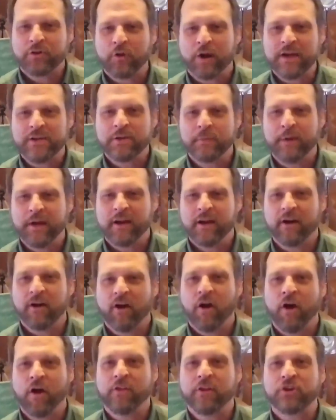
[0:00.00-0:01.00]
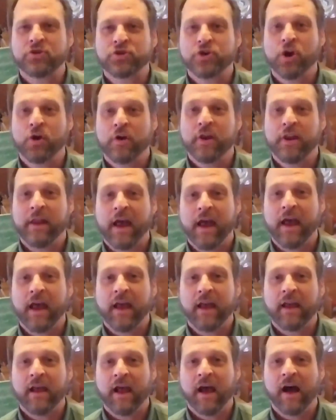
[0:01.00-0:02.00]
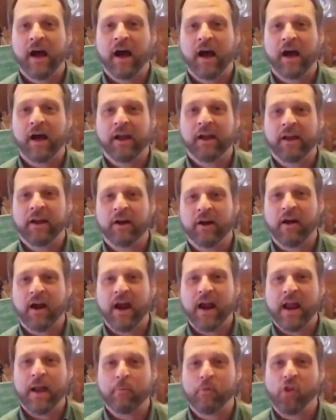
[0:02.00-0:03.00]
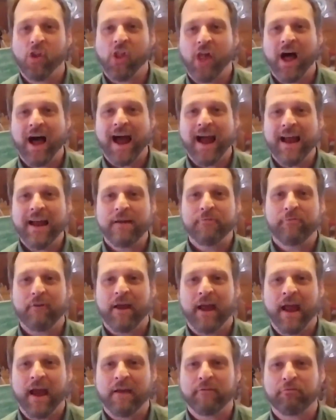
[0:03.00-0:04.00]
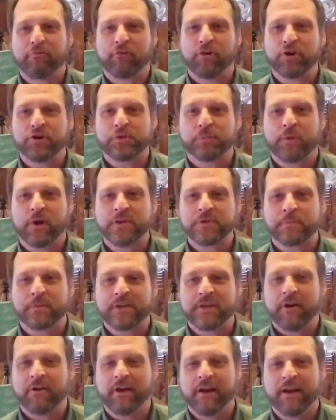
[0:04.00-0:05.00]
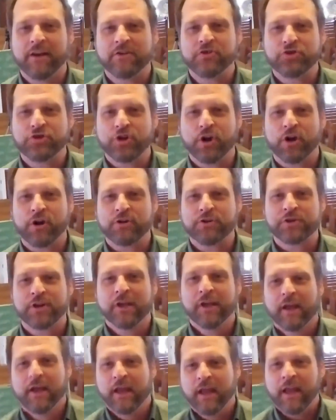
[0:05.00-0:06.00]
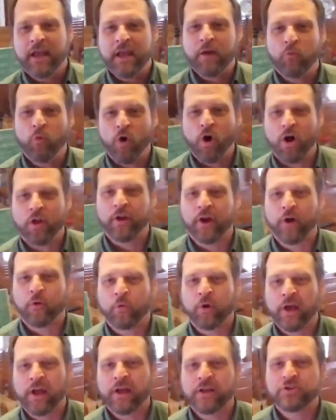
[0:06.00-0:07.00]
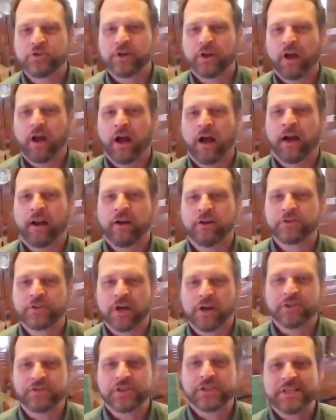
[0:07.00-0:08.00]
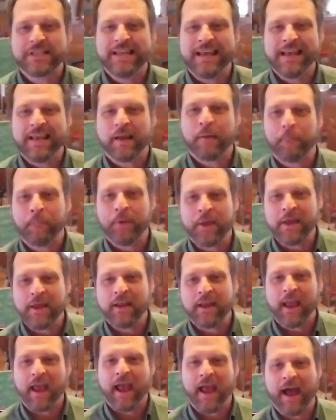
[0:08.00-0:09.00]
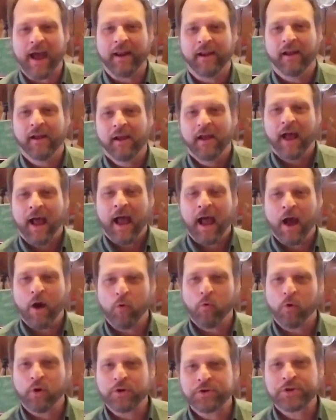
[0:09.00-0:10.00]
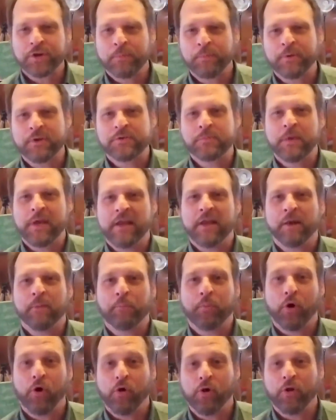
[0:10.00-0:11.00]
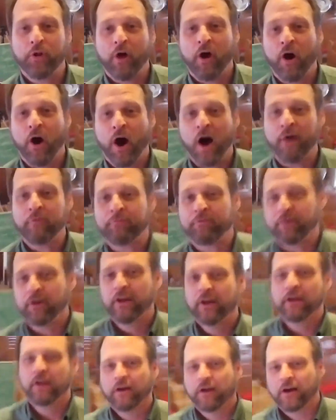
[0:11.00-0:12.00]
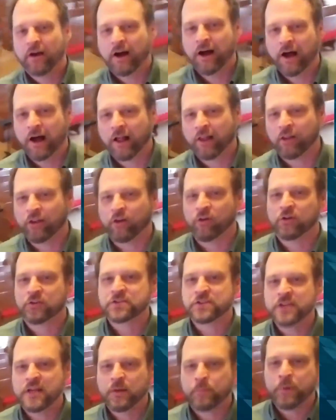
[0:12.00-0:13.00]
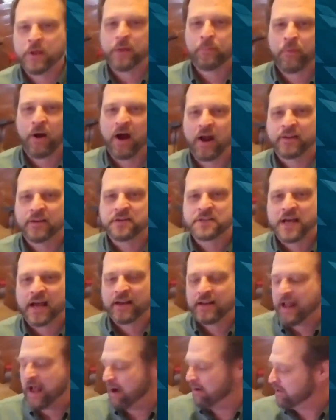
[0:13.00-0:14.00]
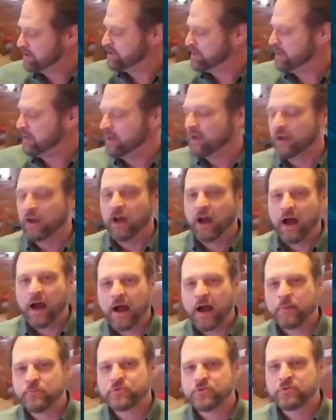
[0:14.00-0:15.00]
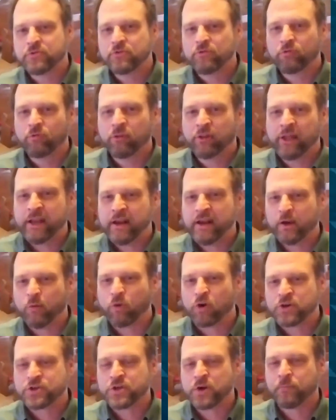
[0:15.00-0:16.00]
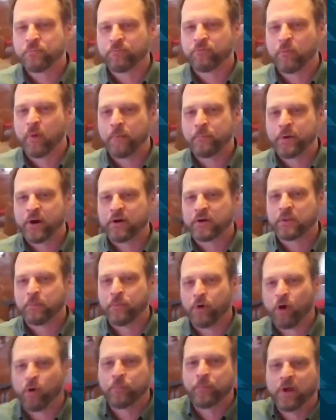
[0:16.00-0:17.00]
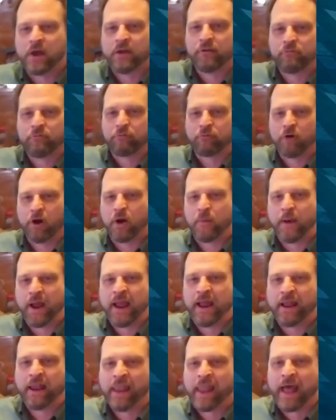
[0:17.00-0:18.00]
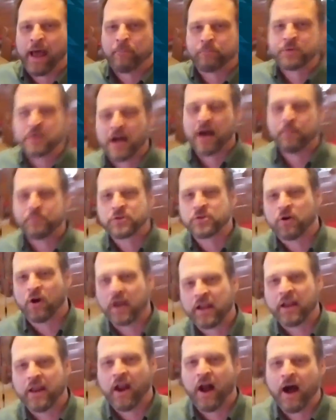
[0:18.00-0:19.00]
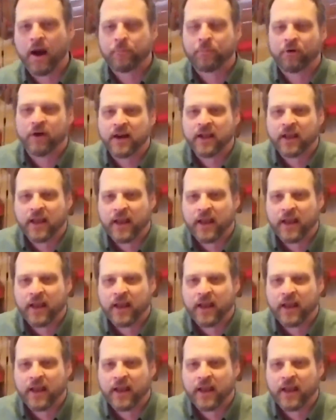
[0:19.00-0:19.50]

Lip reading: great to be here on the show today. Here I am live at First Presbyterian Church in Walnut Ridge. Here's a sneak peek at how worship is being pulled off. A little sneak peek behind the technology. I'm leading worship from up here at the pulpit from a laptop so I can operate a